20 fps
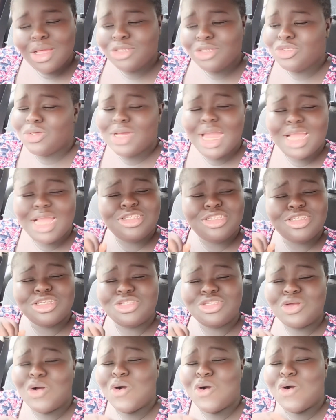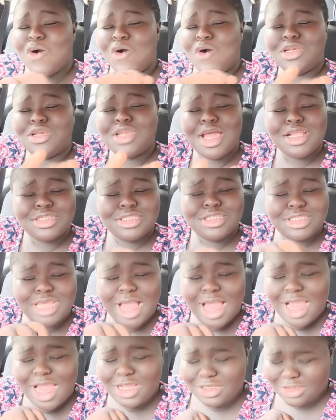So guys, just hold on
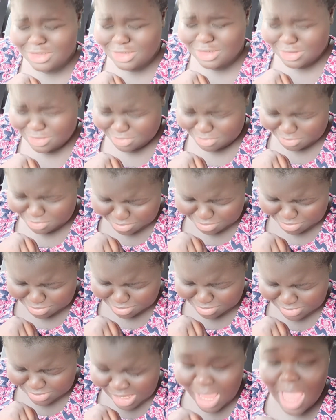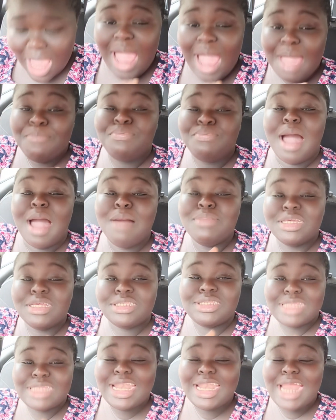tight. I promise
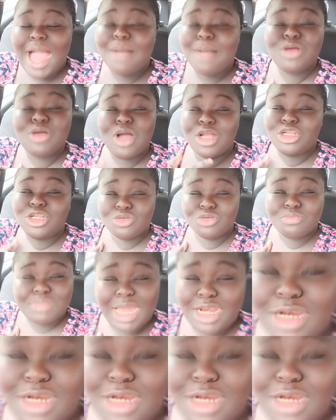that I'm gonna do better.